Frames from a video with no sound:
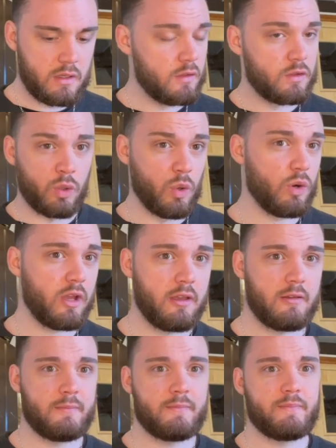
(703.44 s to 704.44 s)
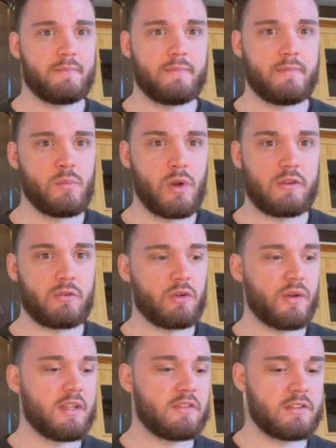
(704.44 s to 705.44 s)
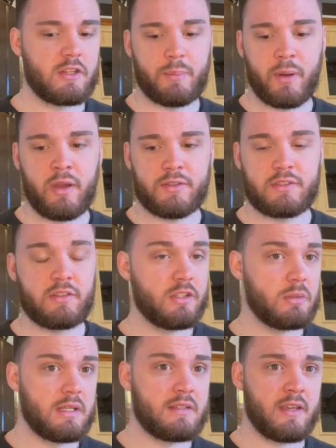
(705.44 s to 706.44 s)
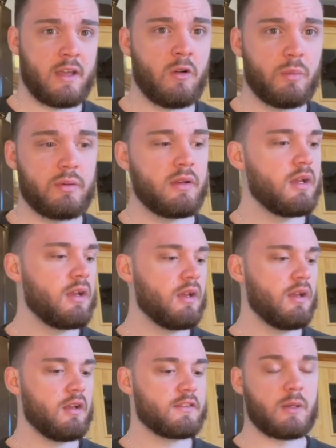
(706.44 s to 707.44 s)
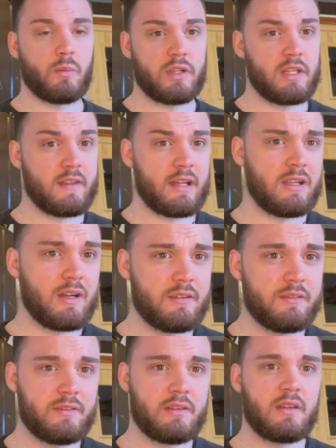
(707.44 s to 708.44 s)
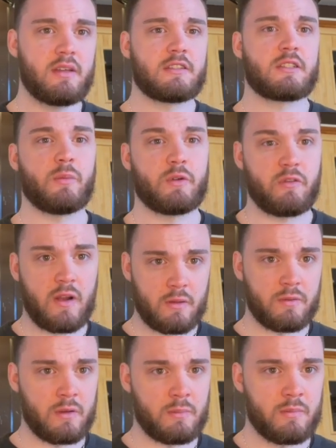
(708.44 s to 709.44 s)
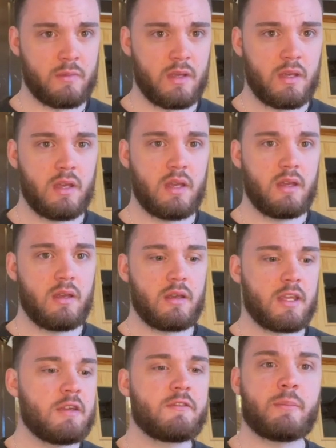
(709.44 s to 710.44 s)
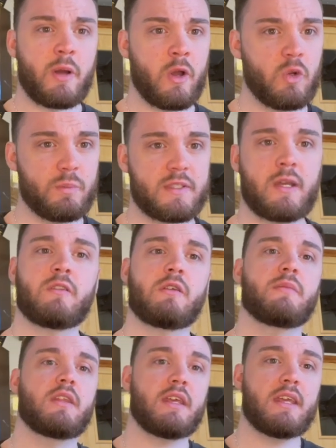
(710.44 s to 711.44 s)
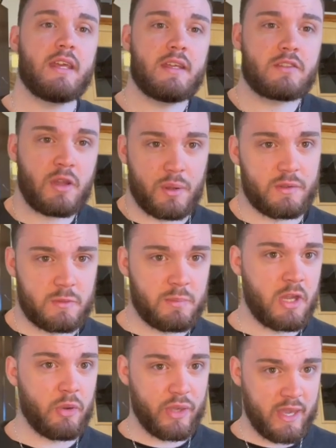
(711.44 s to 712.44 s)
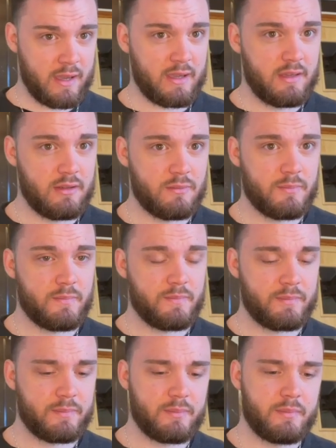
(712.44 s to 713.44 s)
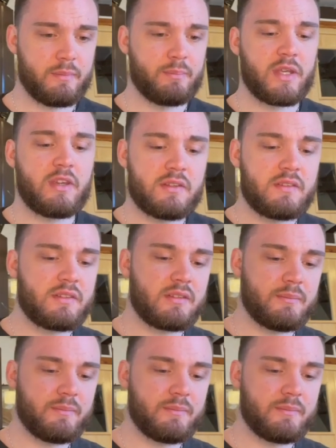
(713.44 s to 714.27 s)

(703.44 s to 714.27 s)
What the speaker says: Talk. Whether or not it's to the person that you need to help, someone in their life, someone around them, give them hope, tell them that it is going to be okay. Because